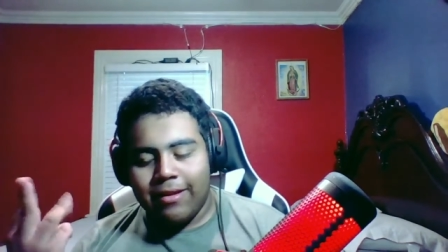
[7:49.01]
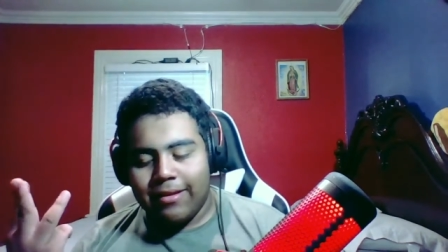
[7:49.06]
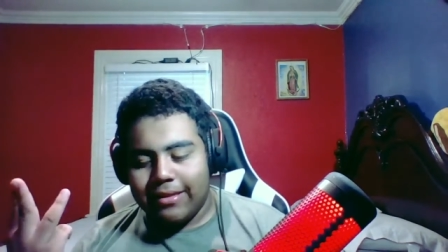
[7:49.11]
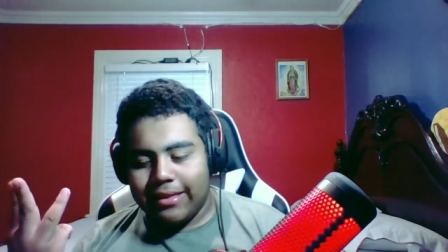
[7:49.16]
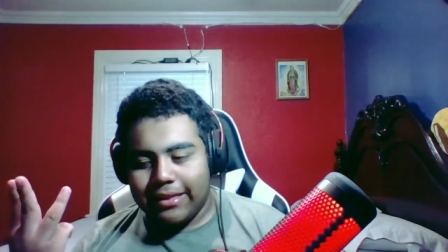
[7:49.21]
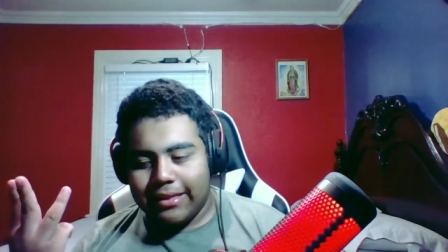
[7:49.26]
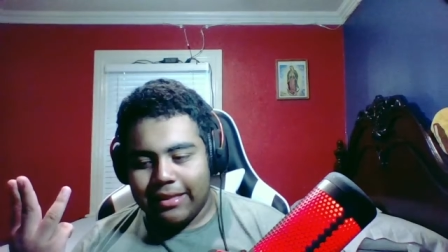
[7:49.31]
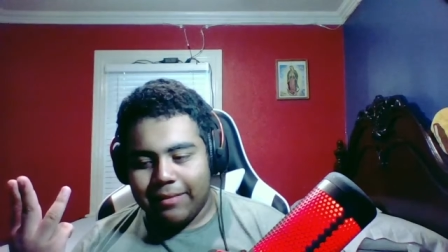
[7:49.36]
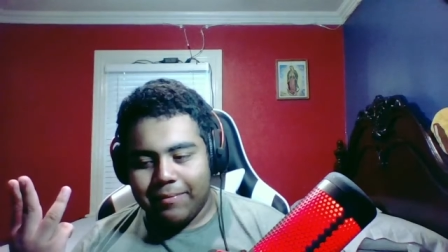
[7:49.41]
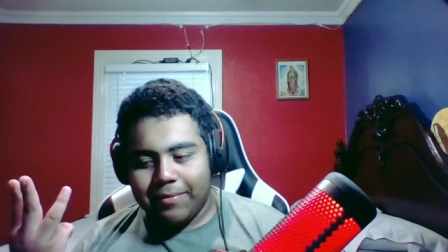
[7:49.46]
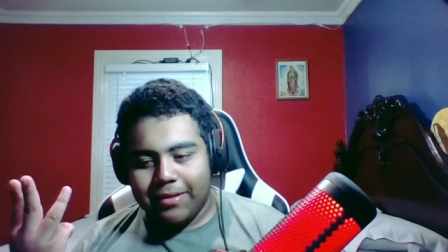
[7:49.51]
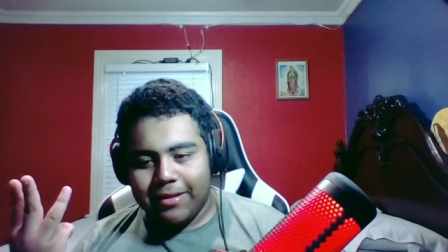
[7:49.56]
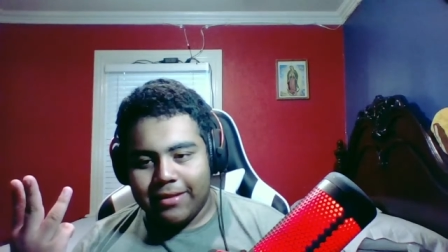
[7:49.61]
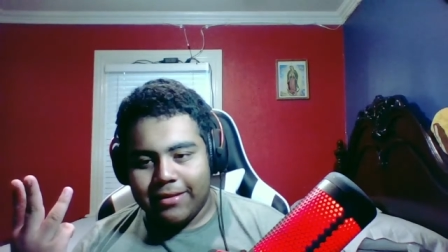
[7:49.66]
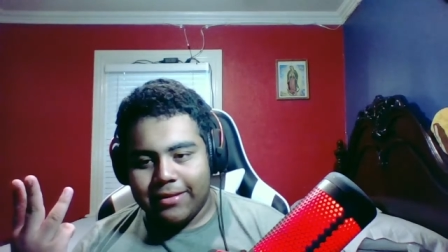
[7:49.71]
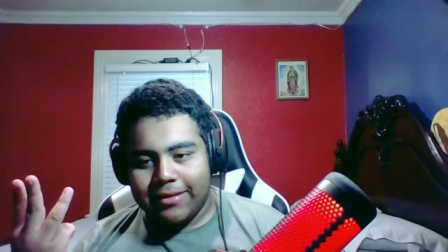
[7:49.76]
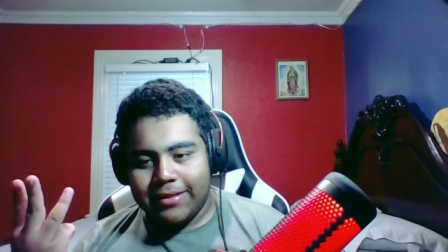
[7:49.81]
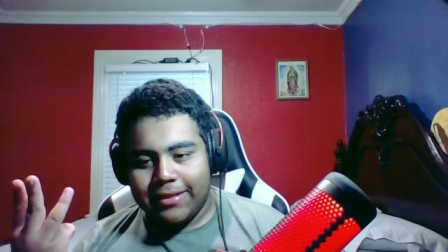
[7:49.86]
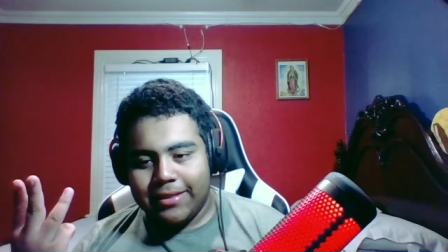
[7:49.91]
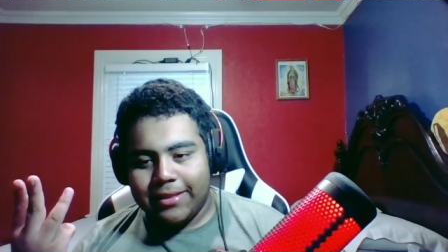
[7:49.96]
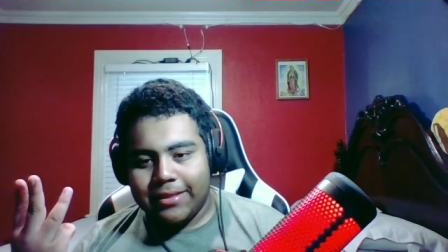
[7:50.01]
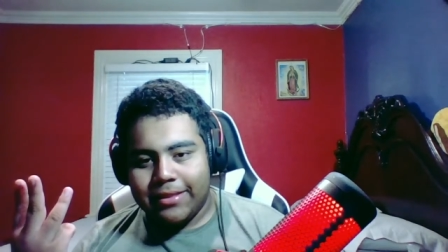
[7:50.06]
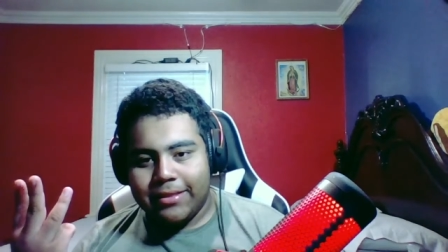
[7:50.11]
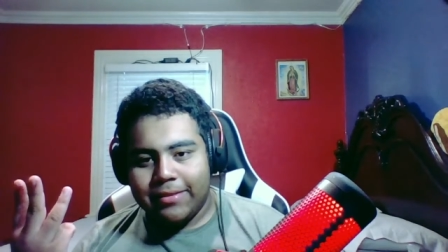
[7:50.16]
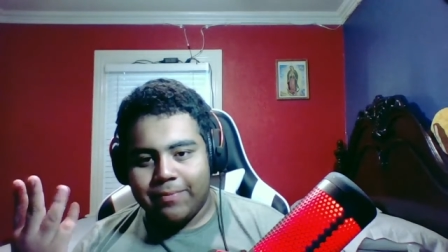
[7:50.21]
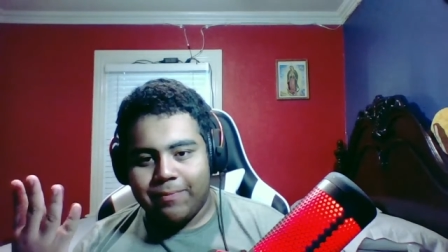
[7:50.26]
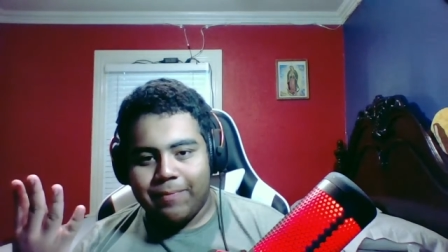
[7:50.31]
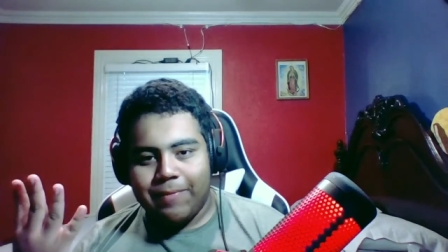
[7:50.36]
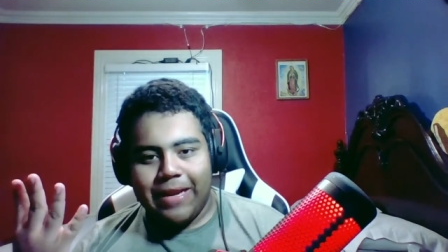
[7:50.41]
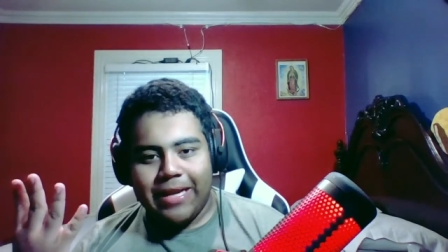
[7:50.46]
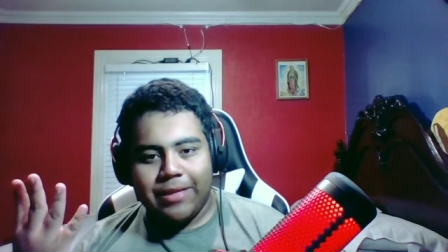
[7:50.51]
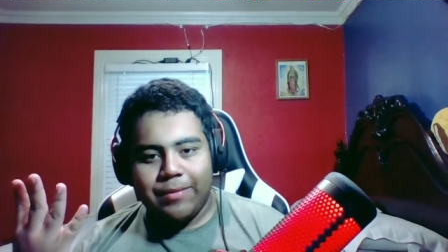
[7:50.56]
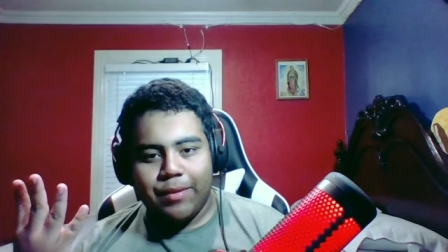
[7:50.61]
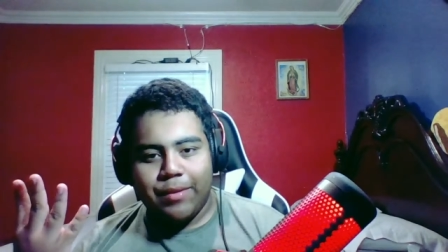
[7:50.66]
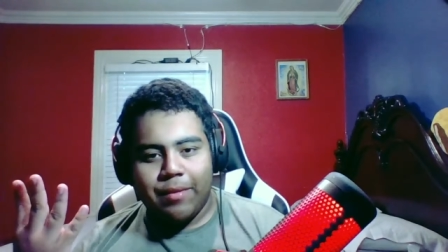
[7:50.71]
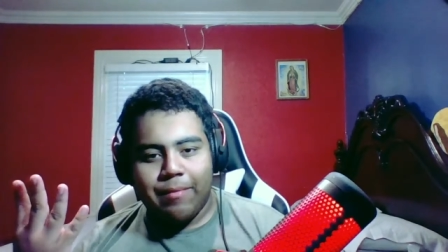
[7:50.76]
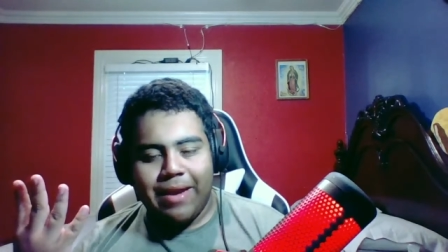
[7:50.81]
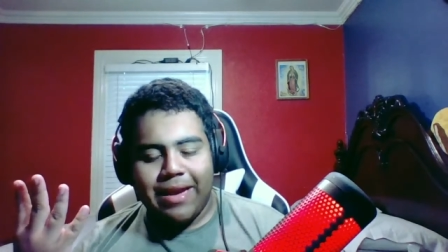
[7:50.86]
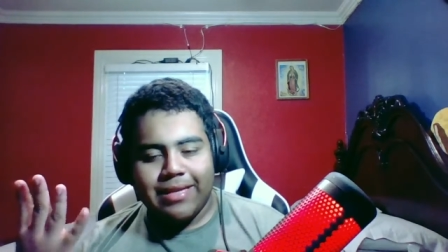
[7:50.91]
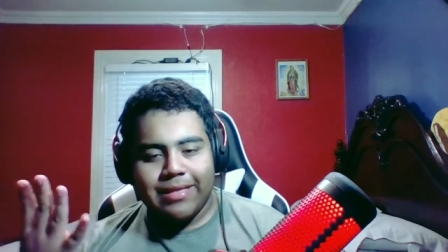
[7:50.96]
Disney Plus,
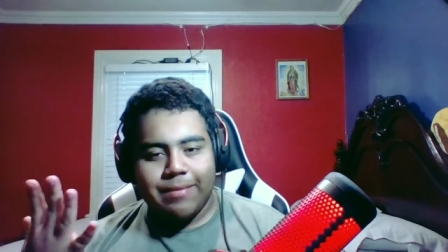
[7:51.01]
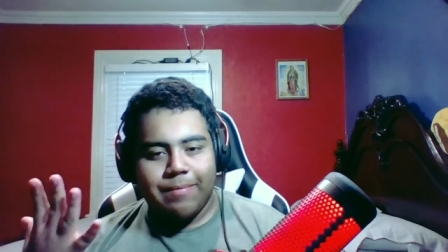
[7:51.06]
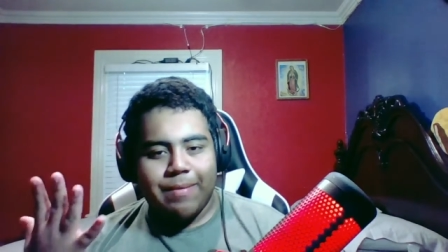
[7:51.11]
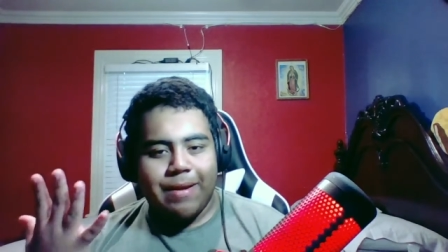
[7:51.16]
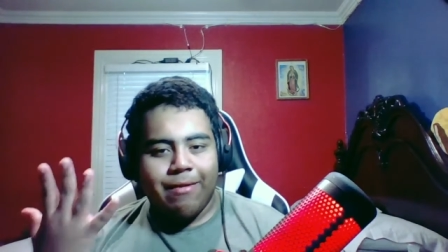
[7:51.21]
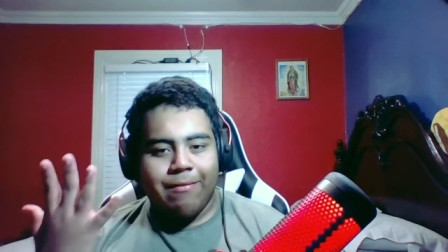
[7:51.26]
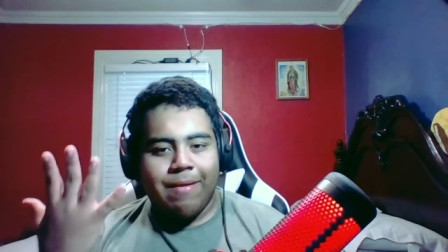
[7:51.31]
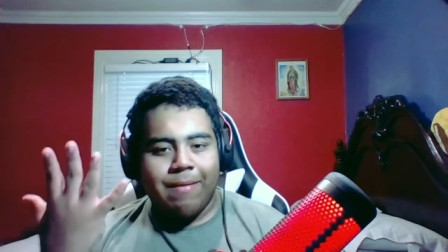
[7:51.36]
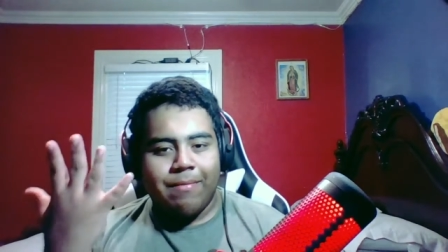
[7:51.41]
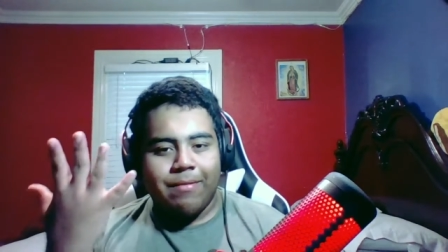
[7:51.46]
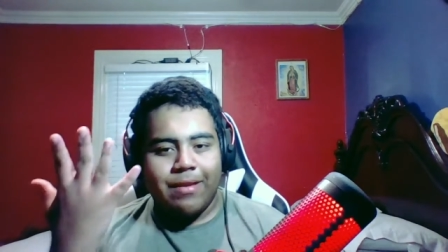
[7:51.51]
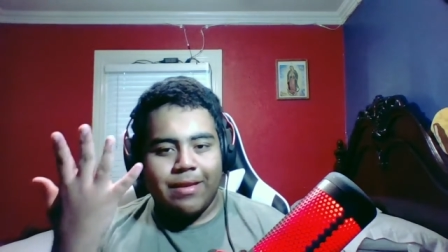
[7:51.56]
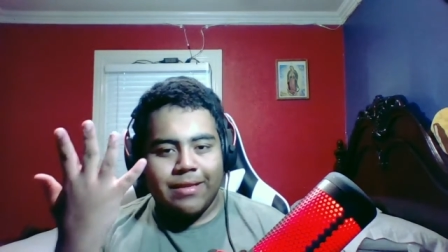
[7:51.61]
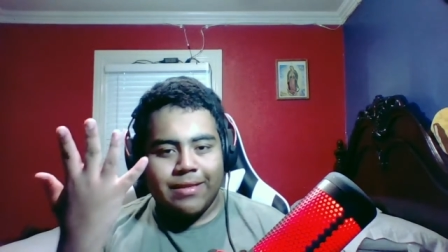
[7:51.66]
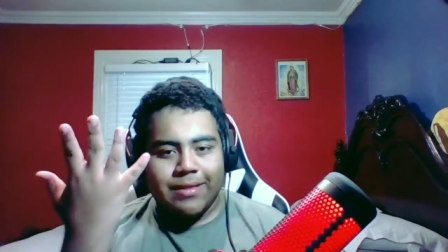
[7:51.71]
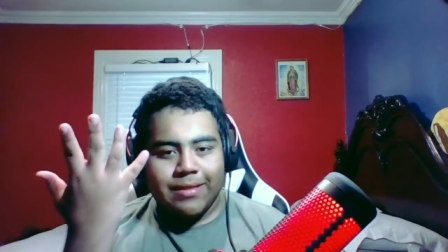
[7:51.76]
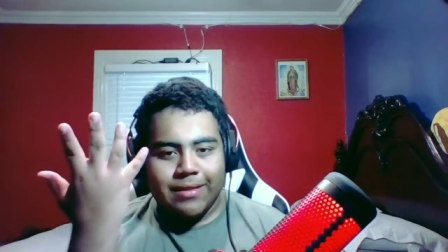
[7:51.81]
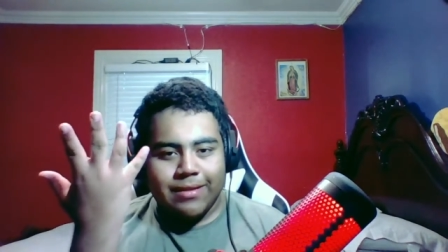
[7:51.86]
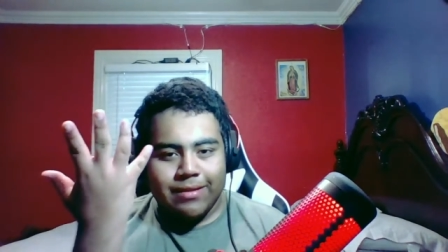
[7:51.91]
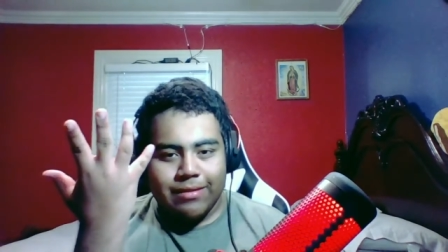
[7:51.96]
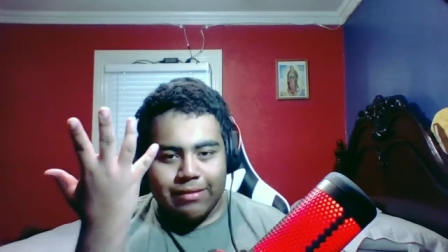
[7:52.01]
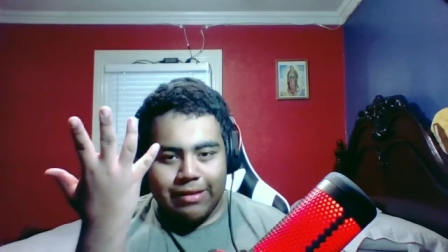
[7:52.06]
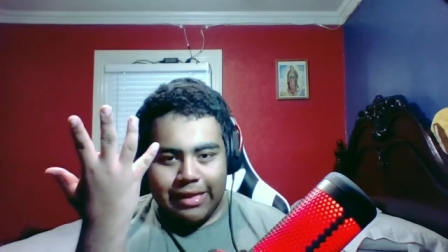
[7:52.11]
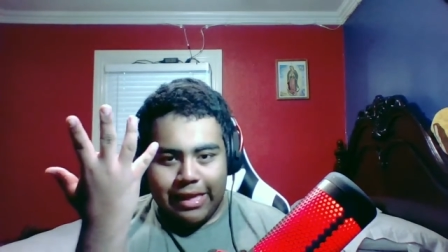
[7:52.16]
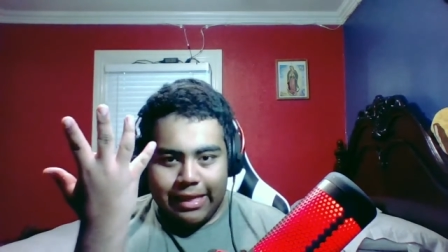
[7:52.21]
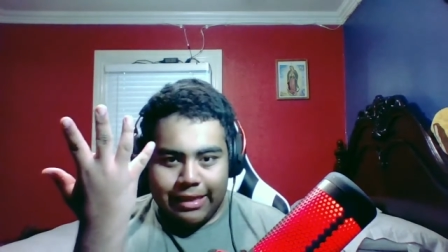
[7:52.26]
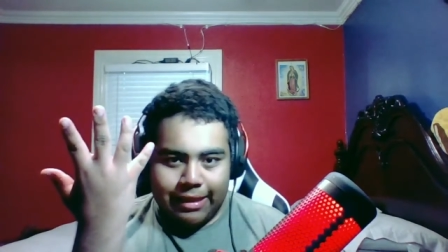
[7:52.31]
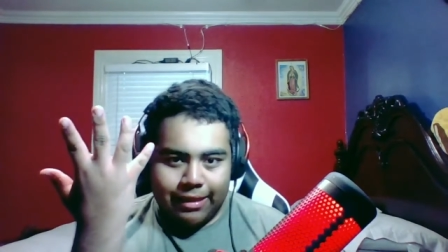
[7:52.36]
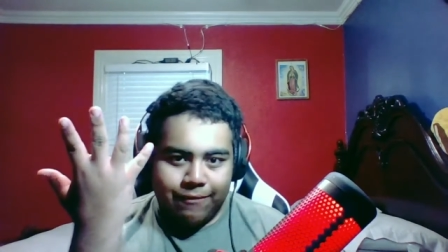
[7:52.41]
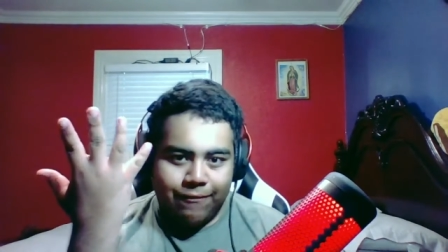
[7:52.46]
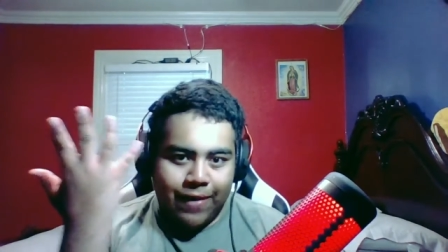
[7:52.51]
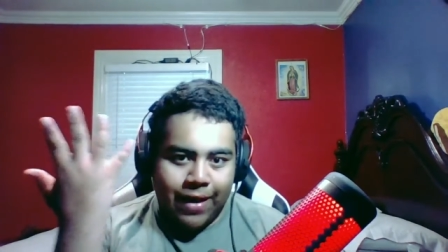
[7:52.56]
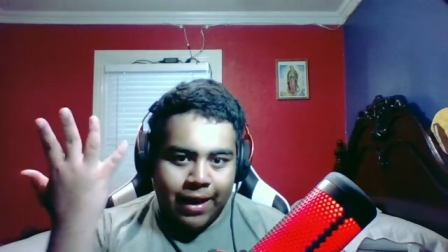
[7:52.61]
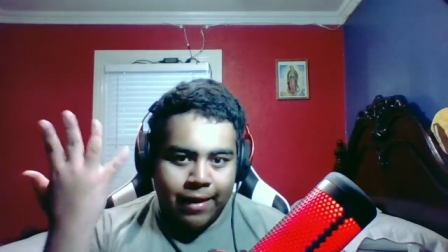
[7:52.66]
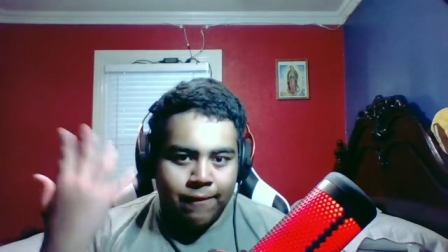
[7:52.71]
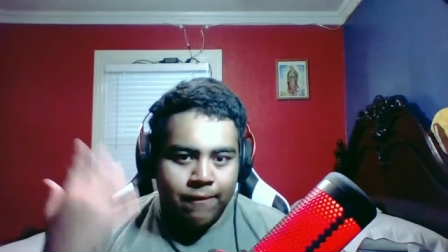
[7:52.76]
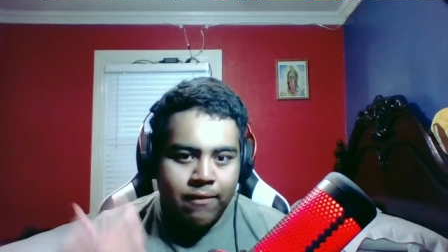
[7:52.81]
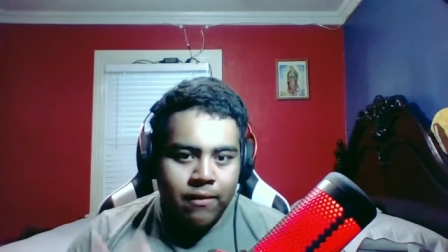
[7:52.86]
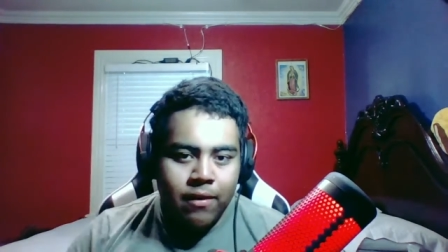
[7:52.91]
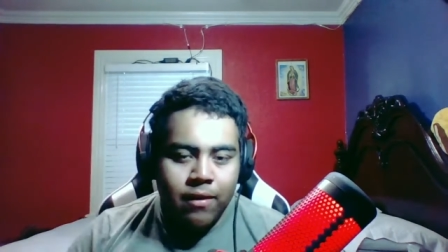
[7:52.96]
HBO Max, and Paramount Plus. So yeah, that's
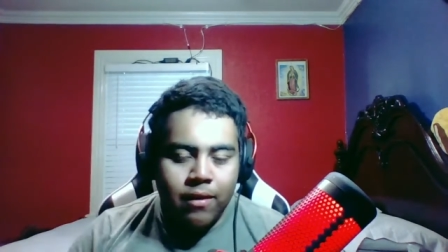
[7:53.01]
five.